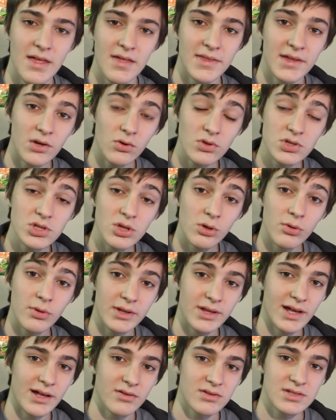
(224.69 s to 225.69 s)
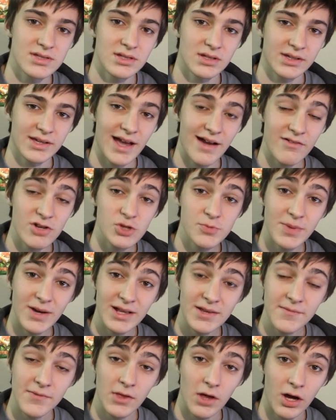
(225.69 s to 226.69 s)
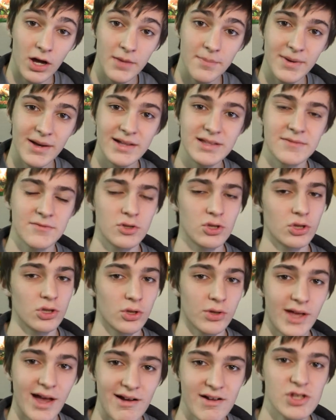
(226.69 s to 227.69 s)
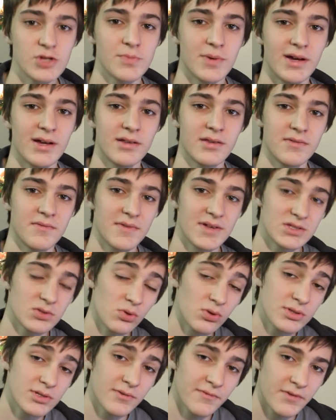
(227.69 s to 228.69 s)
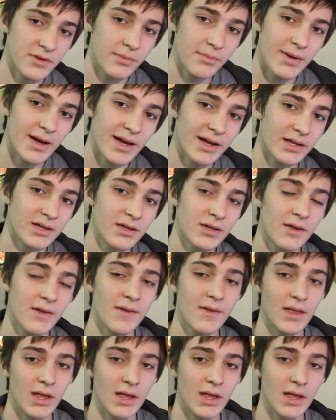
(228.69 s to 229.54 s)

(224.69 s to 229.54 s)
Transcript: They also announced GarageBand for the iPad. If you don't know GarageBand, that's also for the Mac.